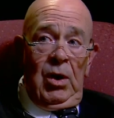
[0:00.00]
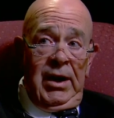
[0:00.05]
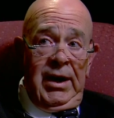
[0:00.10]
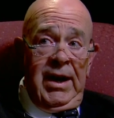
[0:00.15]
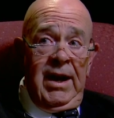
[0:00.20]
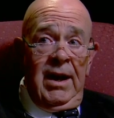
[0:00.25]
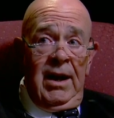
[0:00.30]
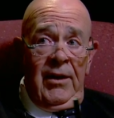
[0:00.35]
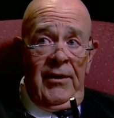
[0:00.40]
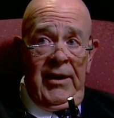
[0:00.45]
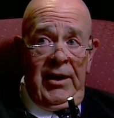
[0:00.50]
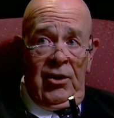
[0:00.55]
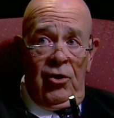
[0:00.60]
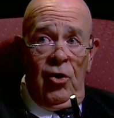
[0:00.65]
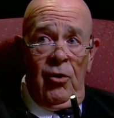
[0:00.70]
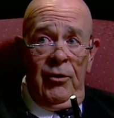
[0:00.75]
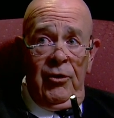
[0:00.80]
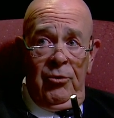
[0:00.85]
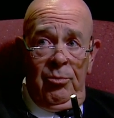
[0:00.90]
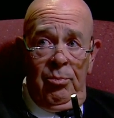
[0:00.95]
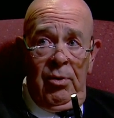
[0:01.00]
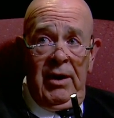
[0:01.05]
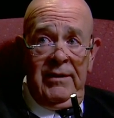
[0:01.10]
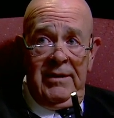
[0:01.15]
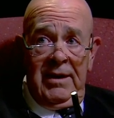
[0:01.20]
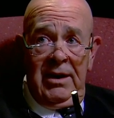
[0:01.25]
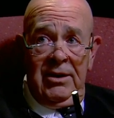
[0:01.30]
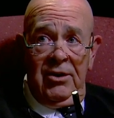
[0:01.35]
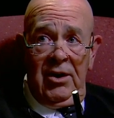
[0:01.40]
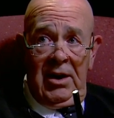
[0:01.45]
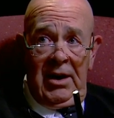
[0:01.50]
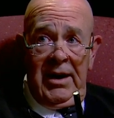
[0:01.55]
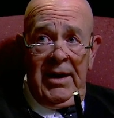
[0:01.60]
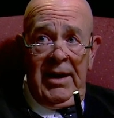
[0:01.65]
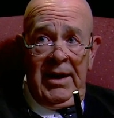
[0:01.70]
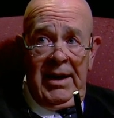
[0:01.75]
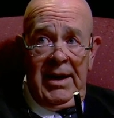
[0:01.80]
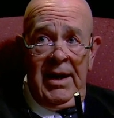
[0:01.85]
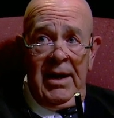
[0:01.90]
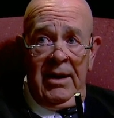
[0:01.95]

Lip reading: Well, again, I think COVID's brought that to light again.